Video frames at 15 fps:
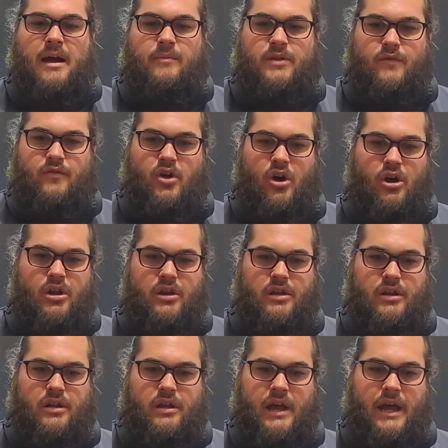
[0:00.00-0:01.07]
You've got
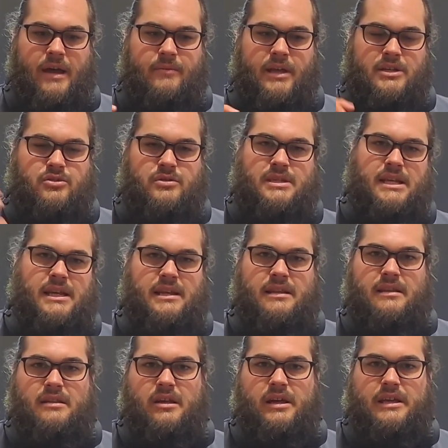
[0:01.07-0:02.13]
as you'll see
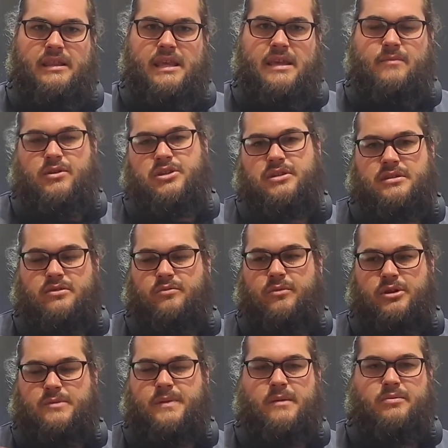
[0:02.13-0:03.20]
in like the images, or
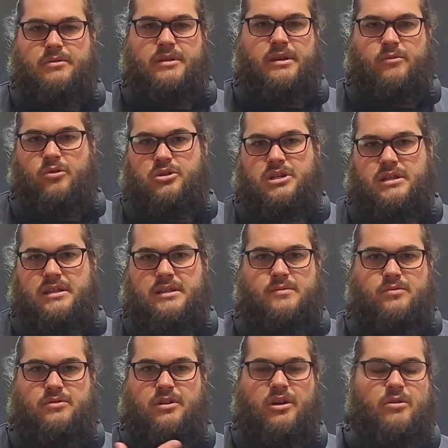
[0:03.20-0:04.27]
most people that are watching this
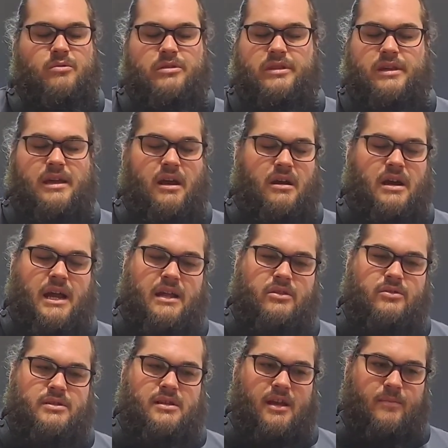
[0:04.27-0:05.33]
would know what the Curry 8
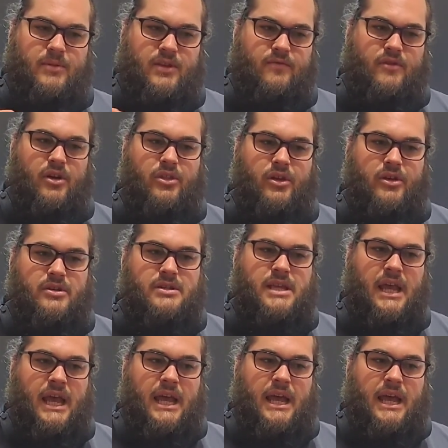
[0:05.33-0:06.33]
looks like, but you've got those